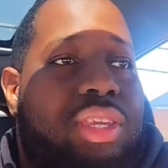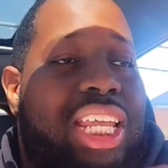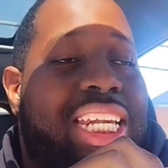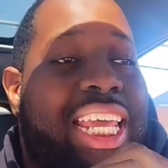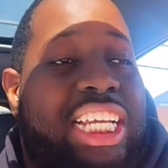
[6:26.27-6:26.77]

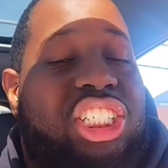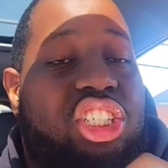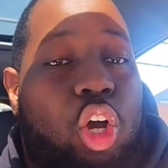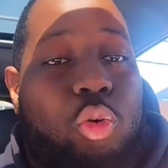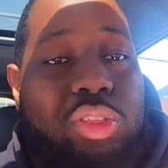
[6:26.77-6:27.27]
they
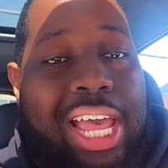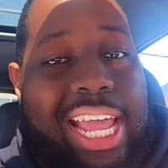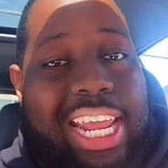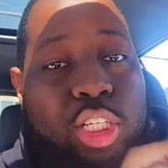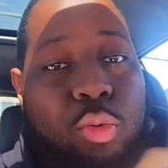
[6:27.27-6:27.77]
showed that
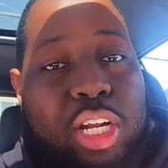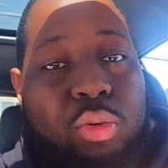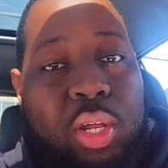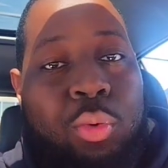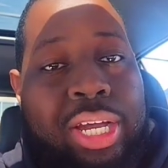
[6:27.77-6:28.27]
in
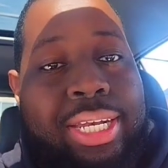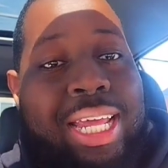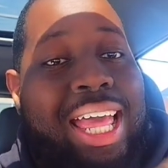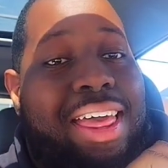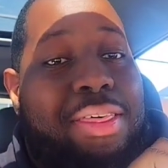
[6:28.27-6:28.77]
2021,
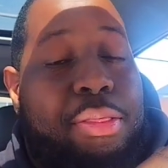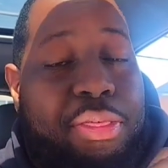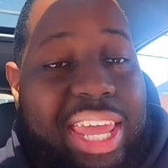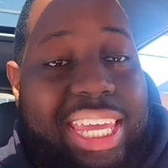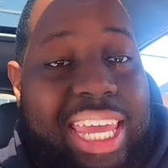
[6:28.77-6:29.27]

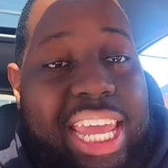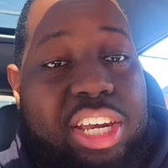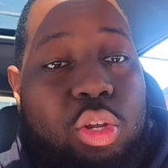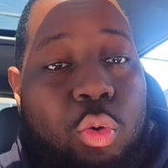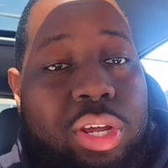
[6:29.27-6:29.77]
they can
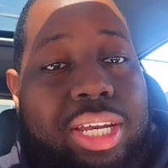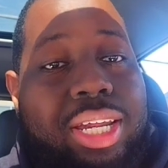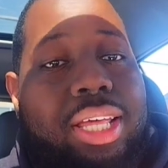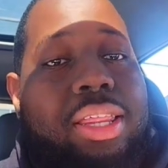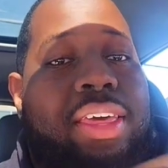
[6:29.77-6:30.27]
do it.
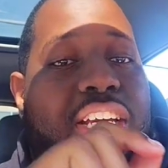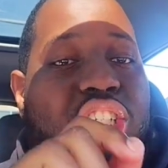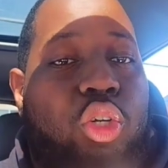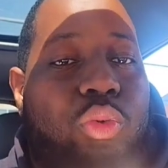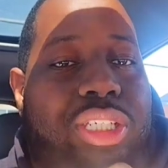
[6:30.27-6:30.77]
They
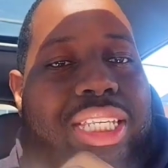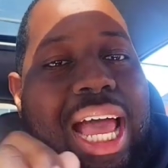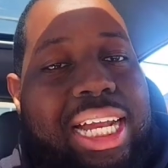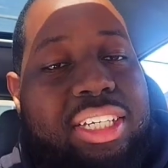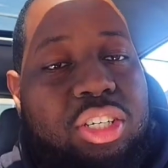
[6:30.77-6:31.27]
choose
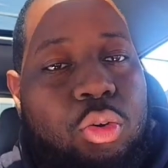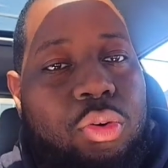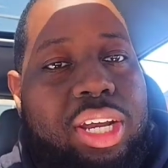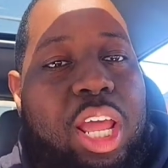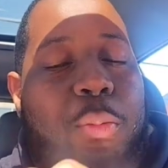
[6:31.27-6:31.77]
not to do
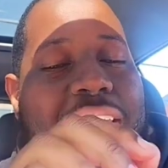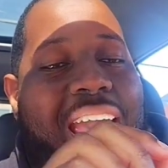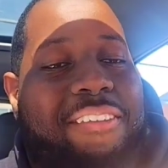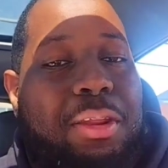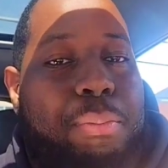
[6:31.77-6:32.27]
it. And we
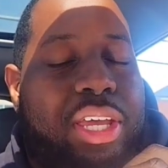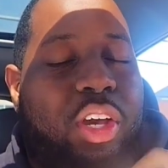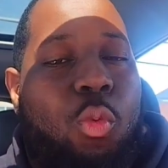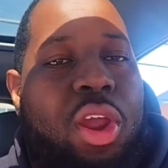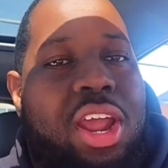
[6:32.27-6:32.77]
have to be
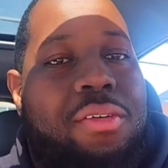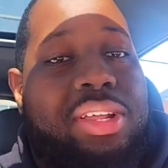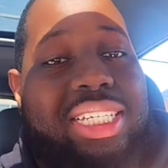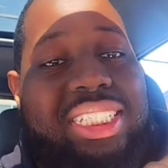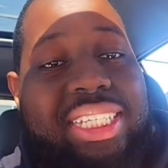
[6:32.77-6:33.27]
aware of the
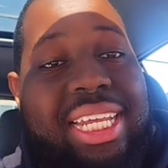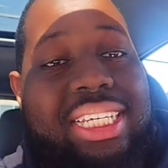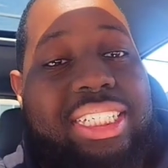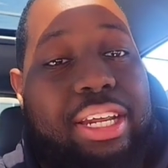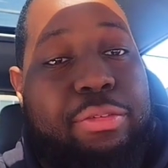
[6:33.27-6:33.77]

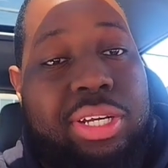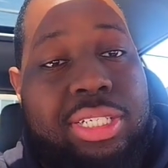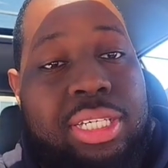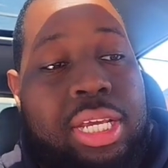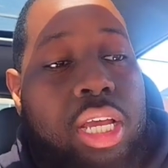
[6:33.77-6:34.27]
distinct difference,
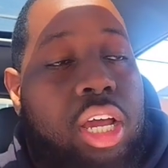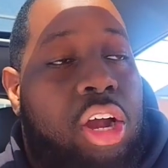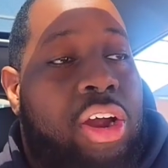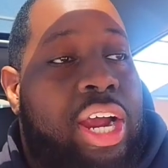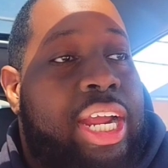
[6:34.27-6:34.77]
all
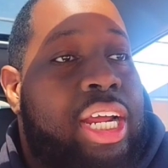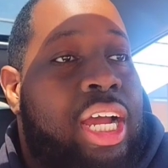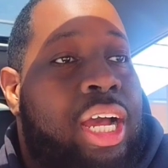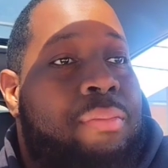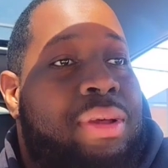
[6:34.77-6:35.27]
right?
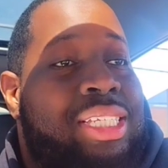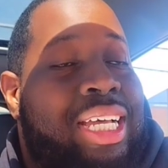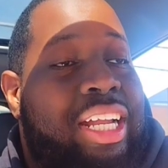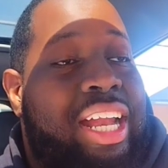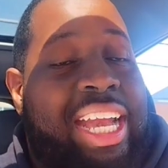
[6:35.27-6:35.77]
It's not
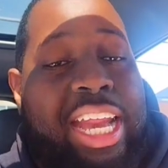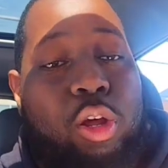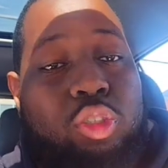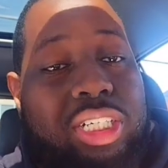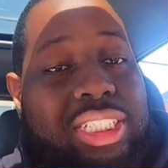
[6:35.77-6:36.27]
that they
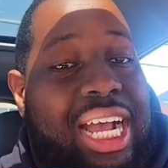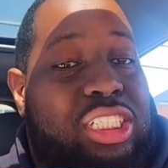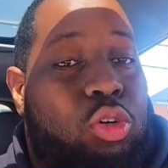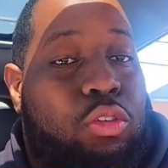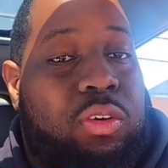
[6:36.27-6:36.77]
don't trust the guys to
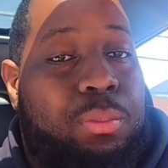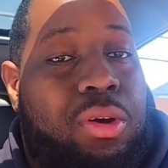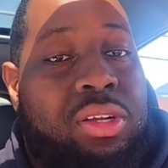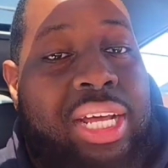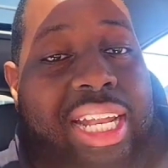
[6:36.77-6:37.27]
throw the
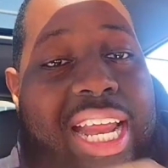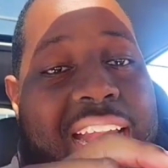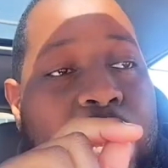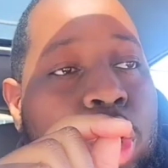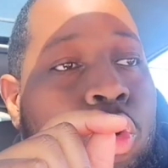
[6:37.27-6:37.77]
football, not that they
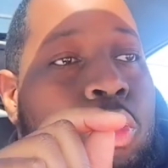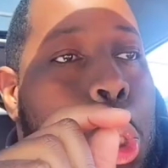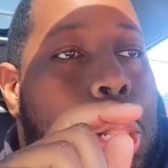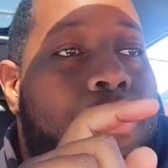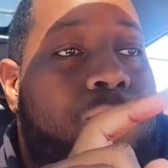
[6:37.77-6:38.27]
don't
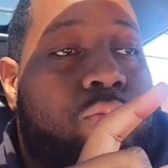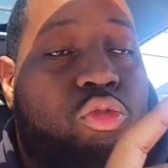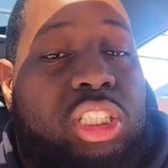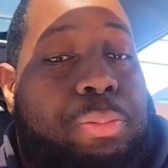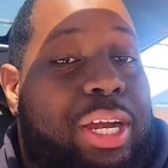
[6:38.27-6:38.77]

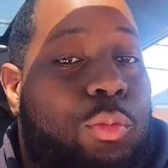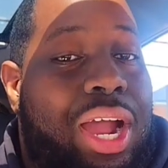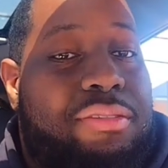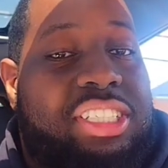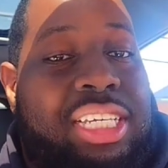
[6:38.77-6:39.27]
respect wide
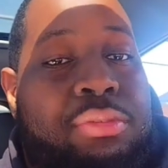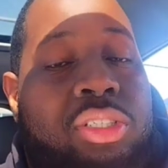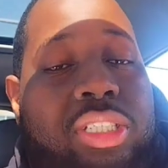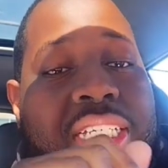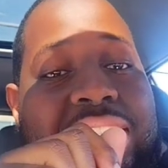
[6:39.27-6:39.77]

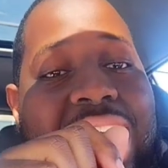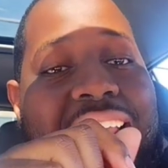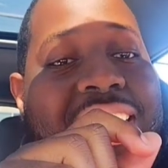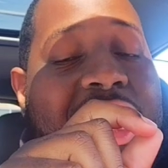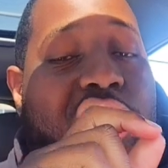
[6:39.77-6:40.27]
receivers, is that
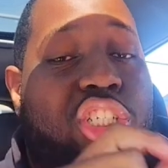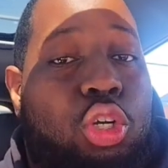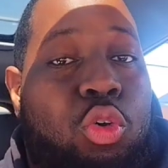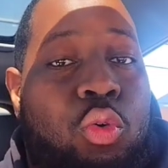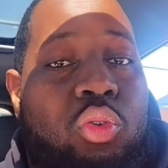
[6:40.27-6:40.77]
they
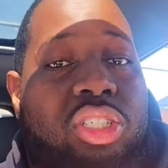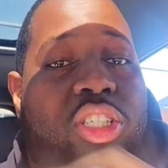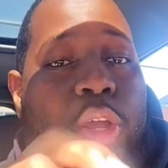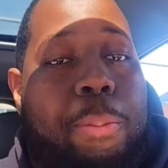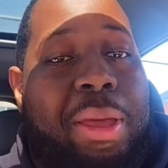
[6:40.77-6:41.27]
choose
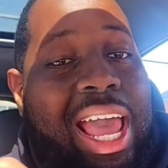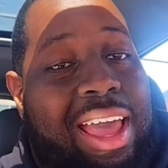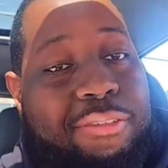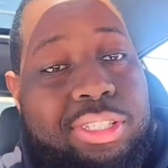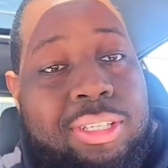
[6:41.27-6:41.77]
their
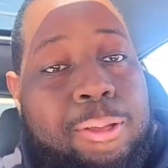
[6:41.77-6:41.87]
paths.